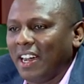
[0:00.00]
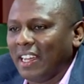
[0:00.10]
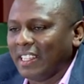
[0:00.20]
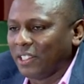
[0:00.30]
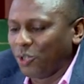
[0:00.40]

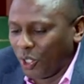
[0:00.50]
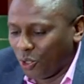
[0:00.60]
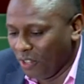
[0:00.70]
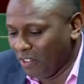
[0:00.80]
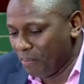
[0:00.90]
I just wanted
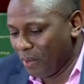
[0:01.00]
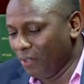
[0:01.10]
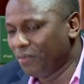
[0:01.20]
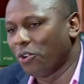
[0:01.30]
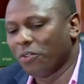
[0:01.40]
to give a
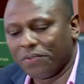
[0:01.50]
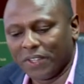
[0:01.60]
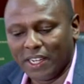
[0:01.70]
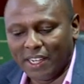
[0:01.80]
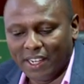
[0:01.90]
brief of
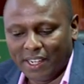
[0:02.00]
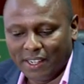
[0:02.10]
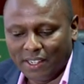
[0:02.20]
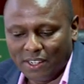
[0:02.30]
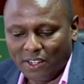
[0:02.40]

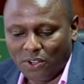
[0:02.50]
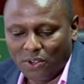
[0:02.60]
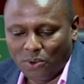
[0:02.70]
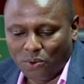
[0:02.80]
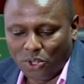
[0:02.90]
uh,
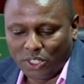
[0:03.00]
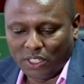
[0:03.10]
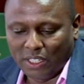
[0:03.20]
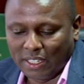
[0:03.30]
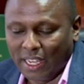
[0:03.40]

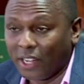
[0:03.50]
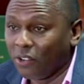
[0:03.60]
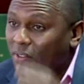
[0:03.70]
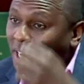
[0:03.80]
what is ahead of